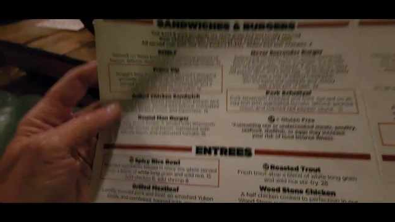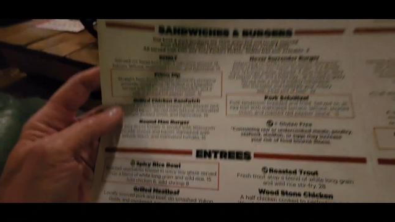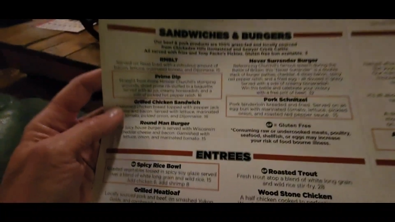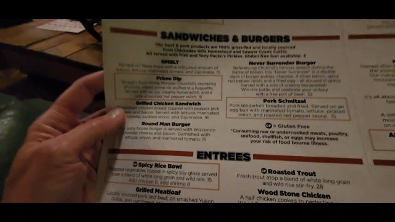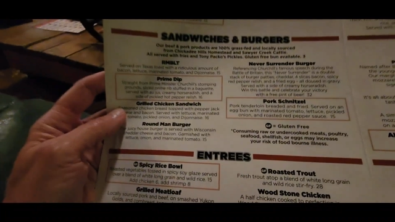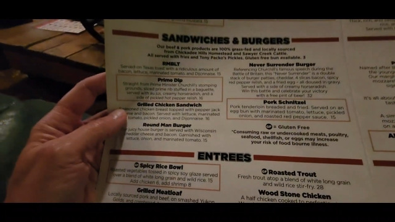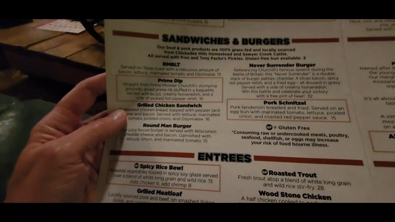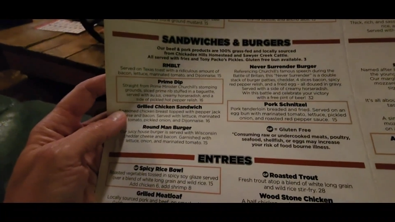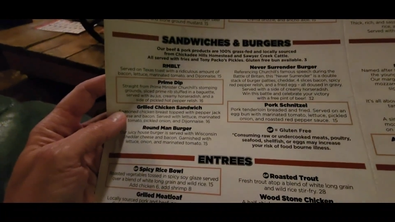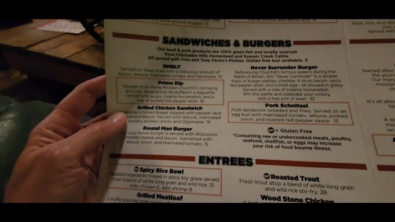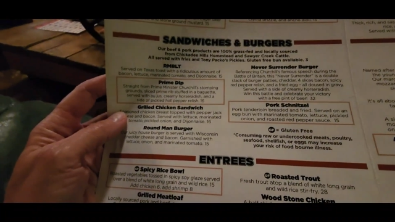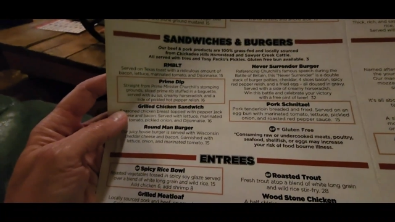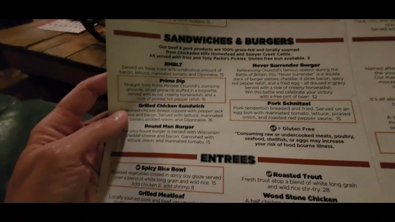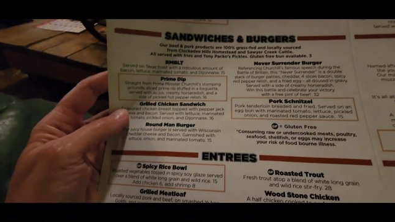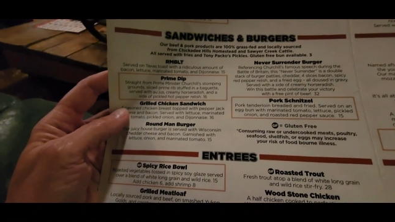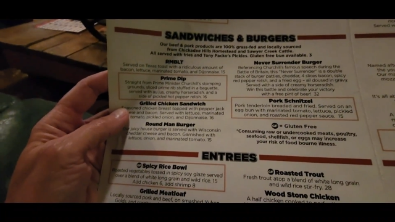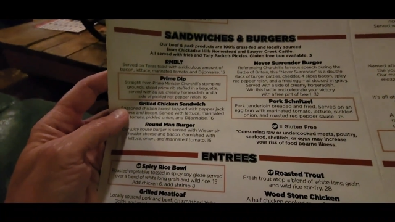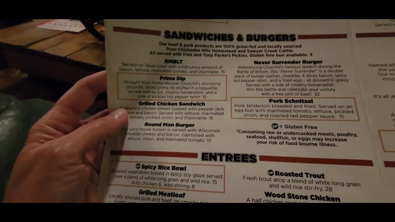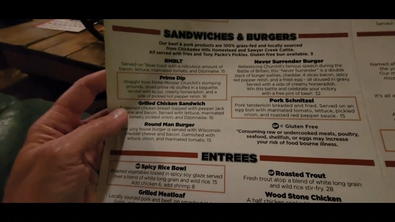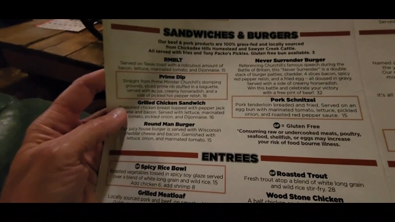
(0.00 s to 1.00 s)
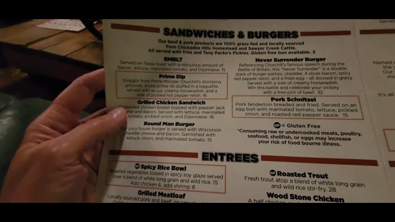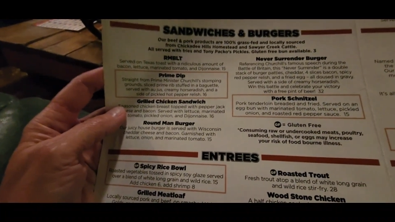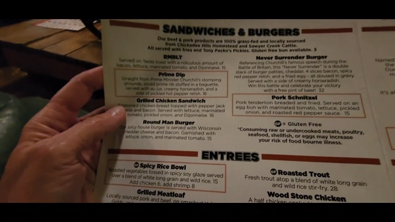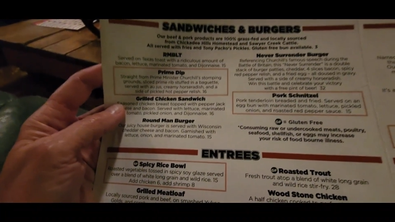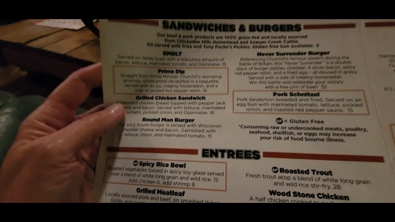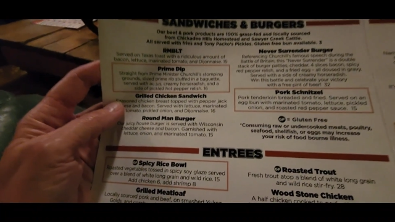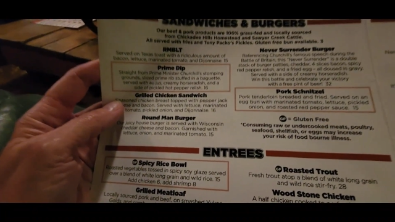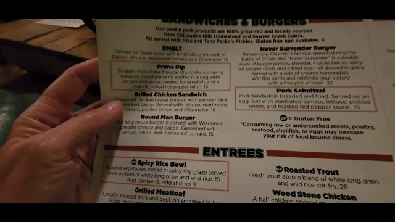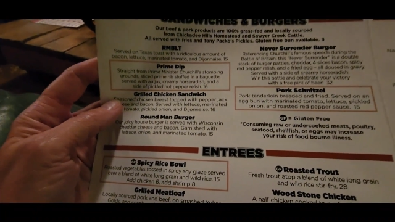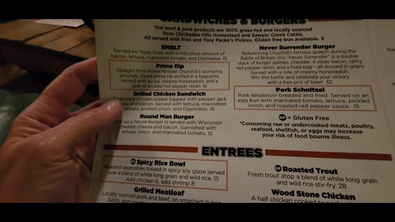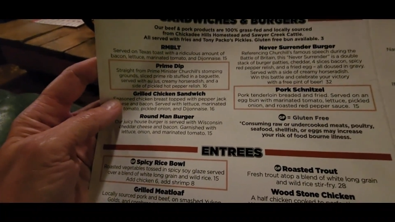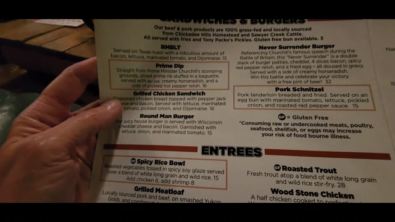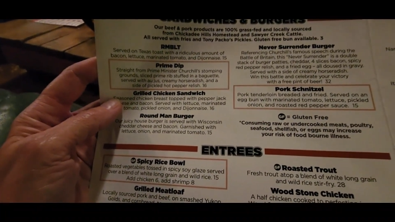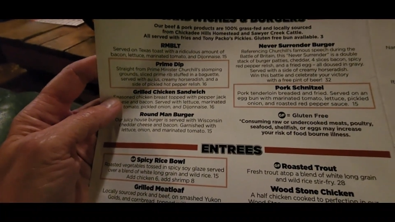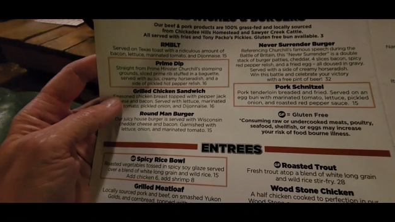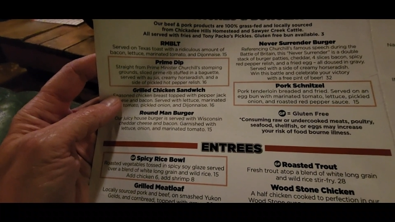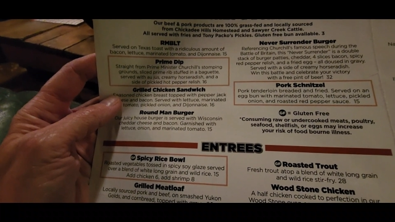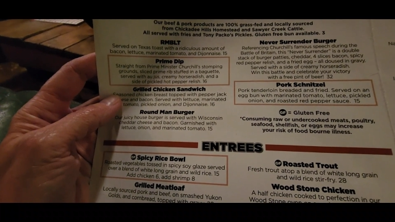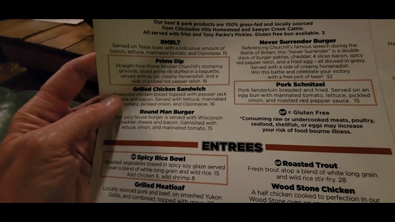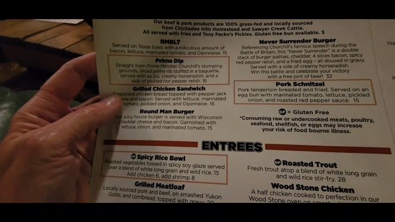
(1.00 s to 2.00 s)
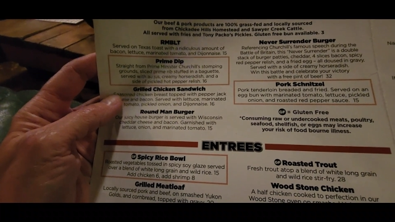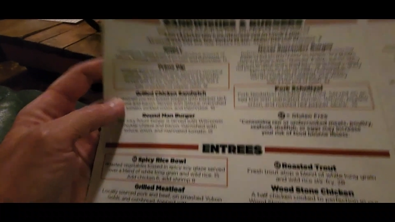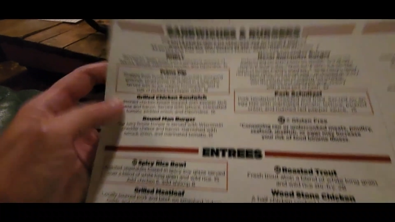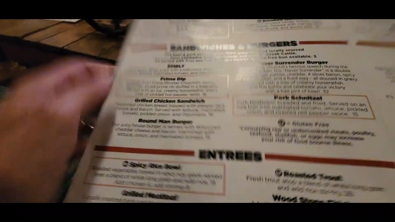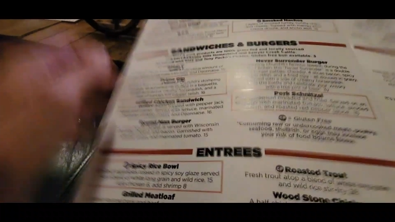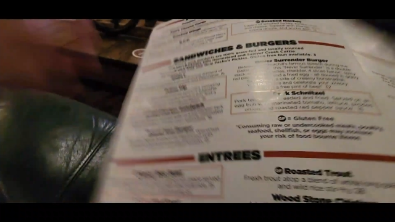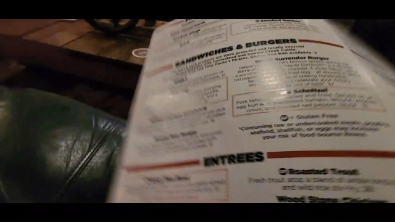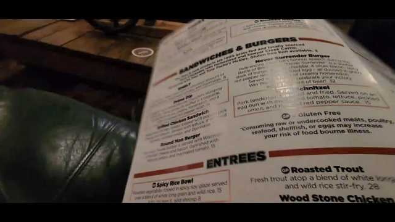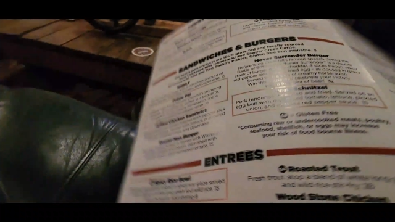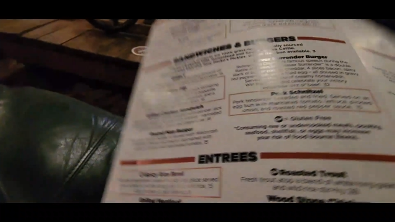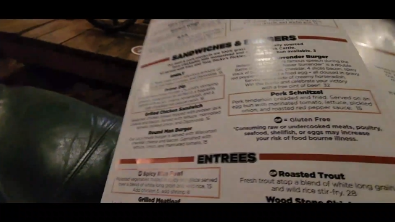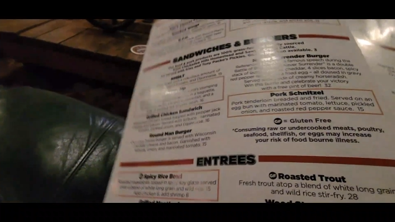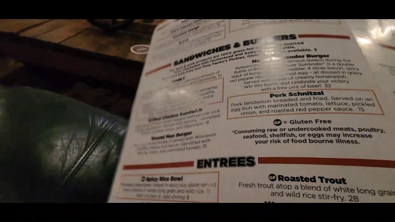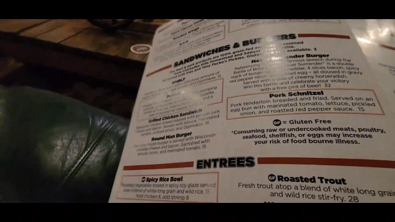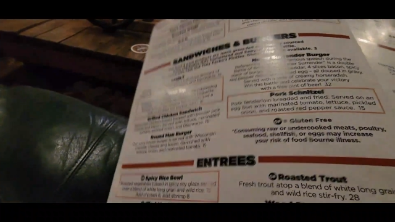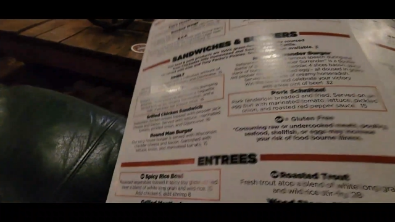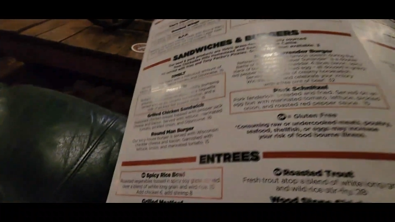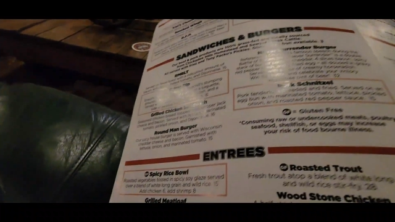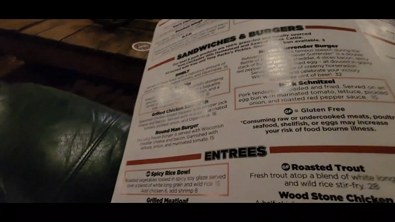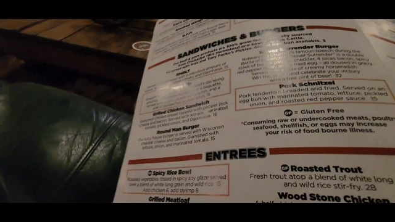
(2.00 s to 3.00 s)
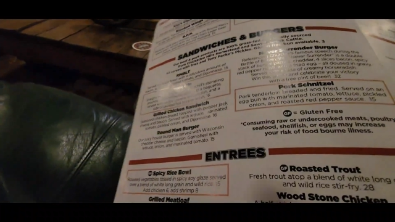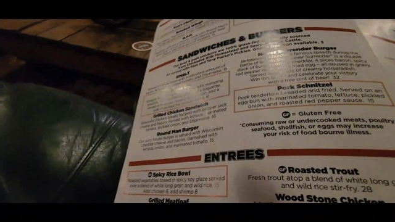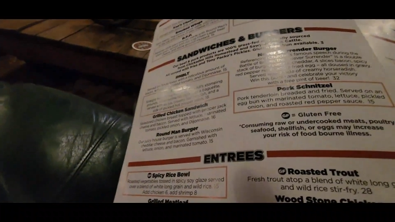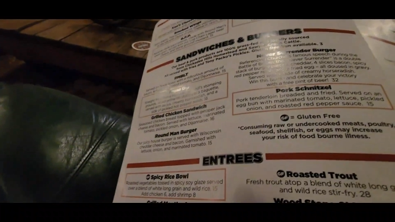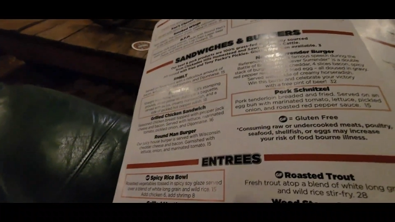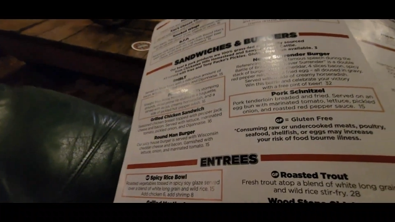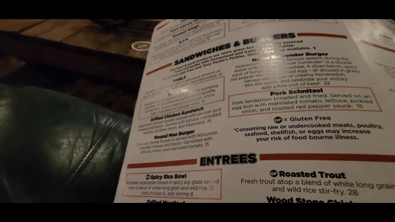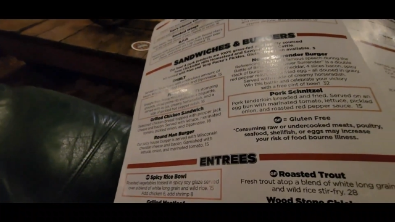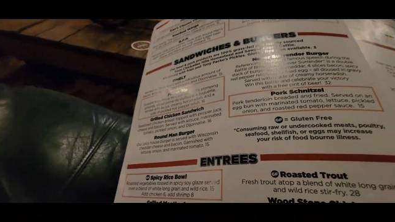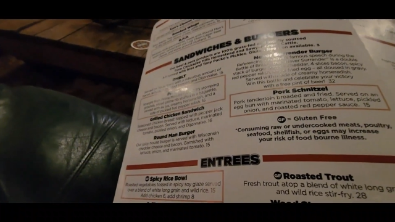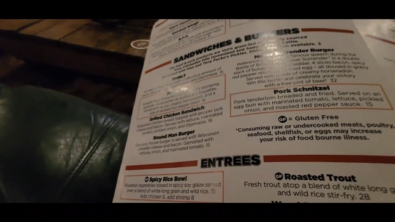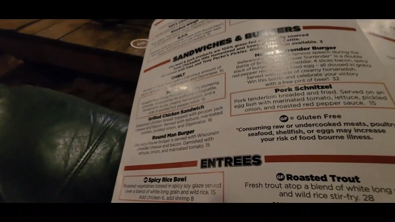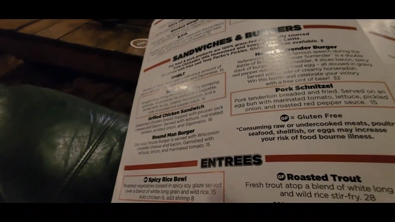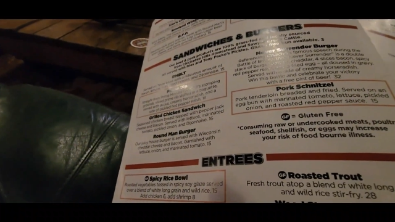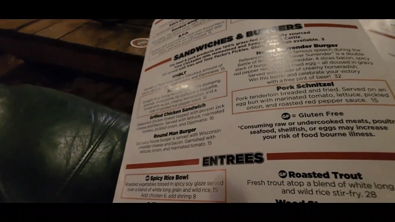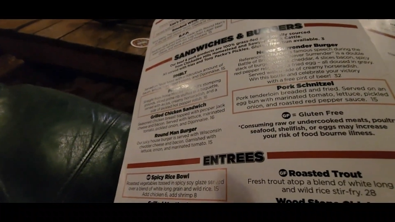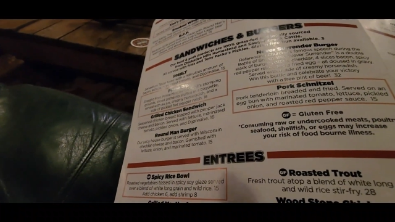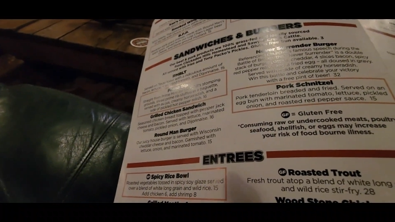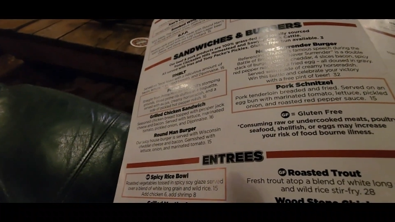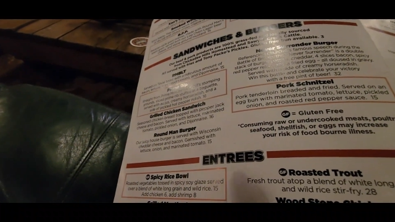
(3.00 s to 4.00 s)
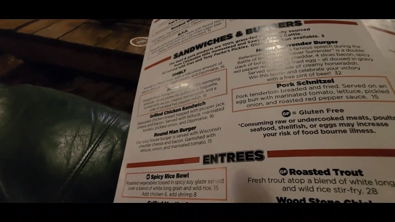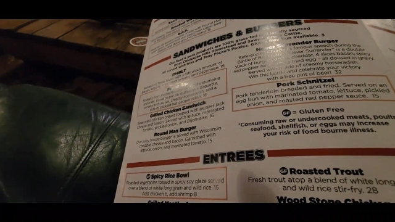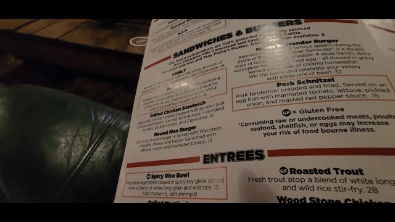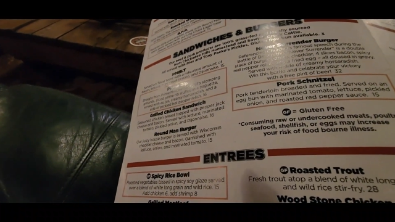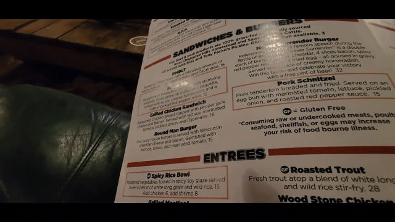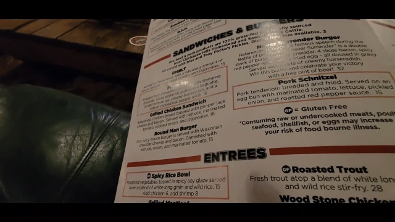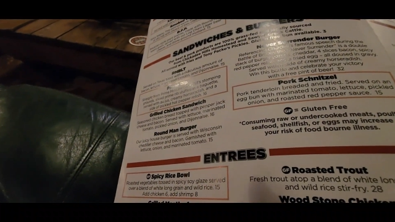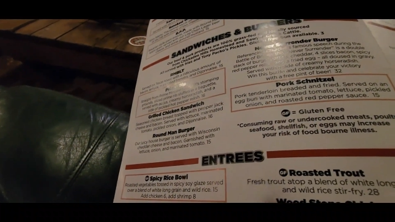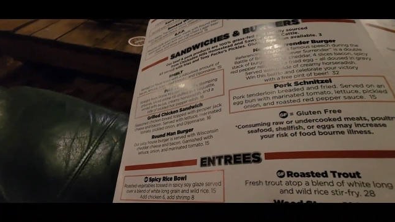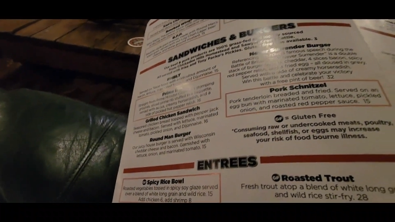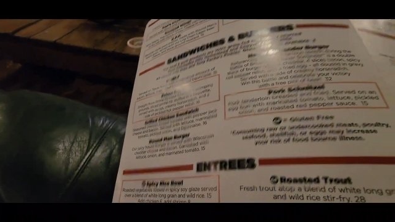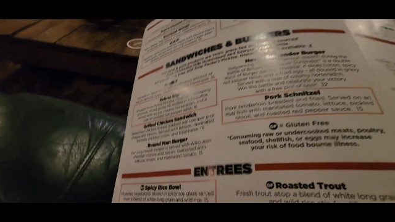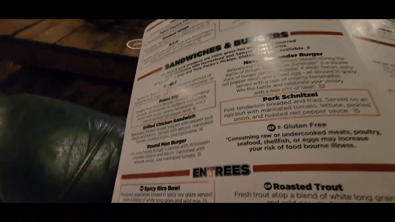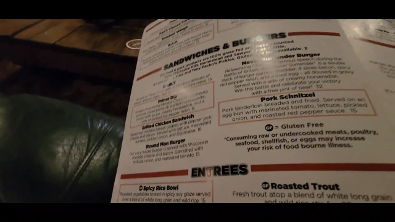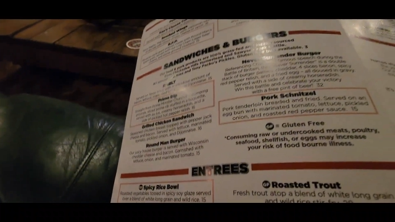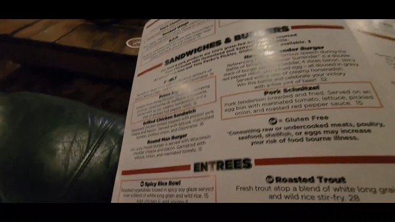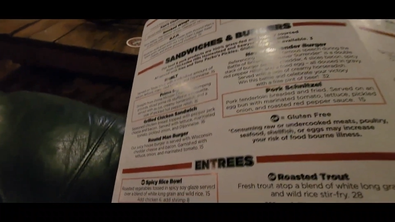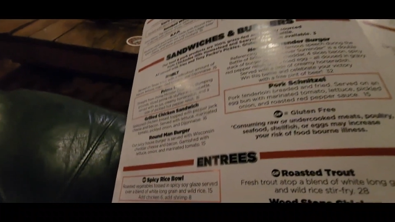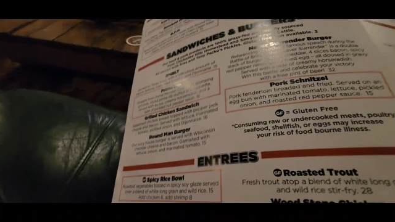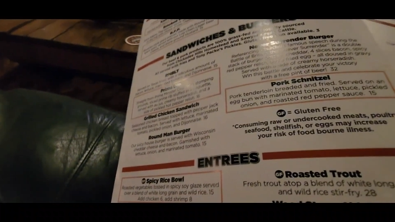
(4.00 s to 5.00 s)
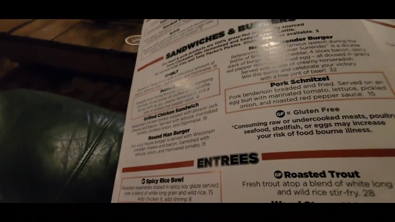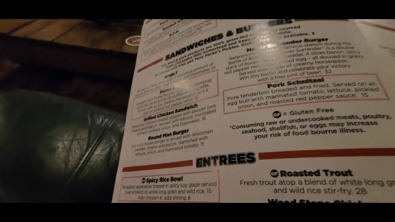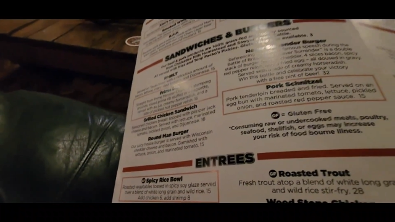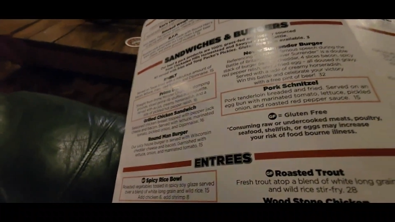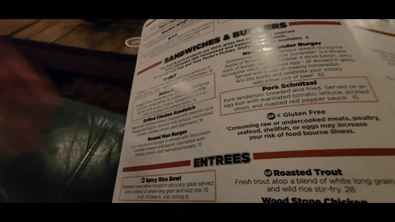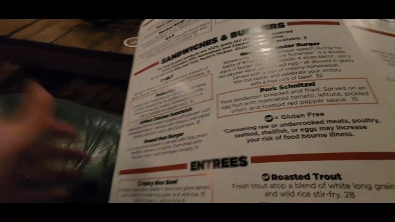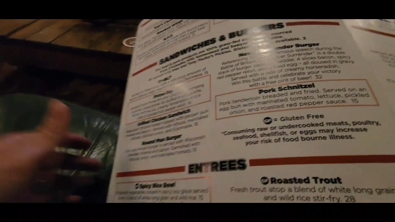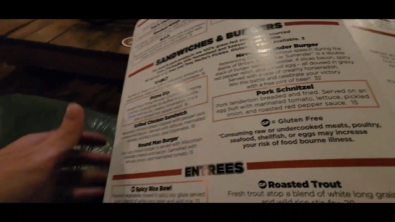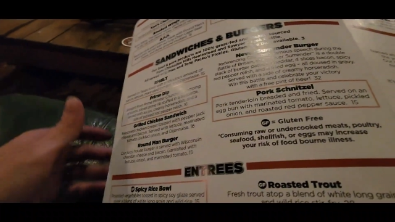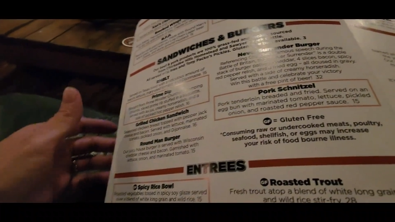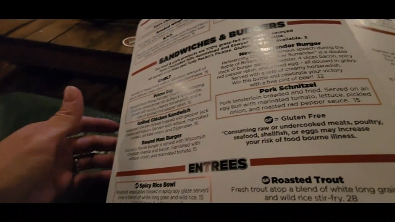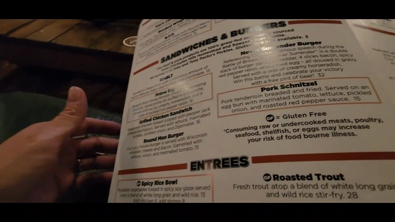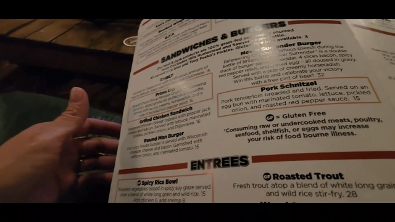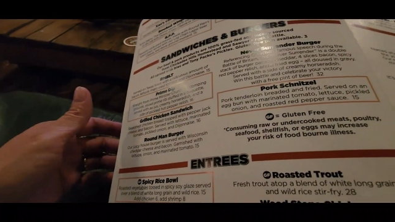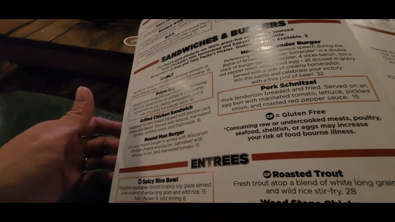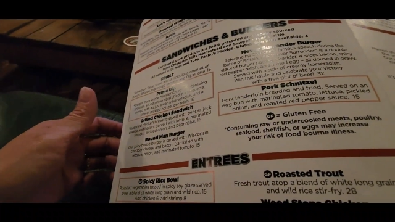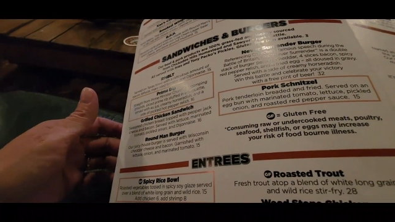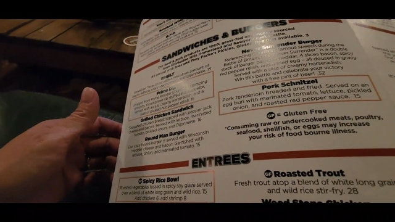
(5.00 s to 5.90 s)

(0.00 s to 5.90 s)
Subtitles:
(no speaker visible)